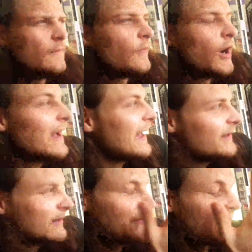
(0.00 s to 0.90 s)
I
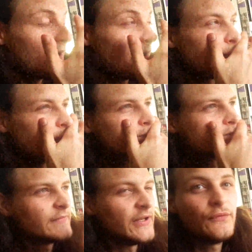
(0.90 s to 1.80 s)
ate at
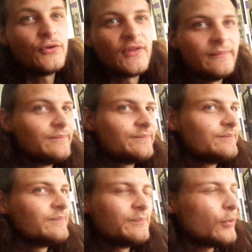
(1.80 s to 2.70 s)
the interview. They
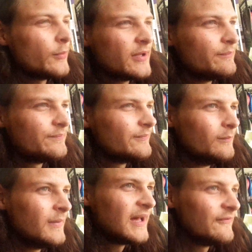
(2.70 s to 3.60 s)
brought me a
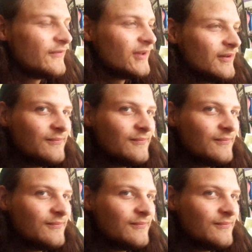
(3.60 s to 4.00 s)
mad feed.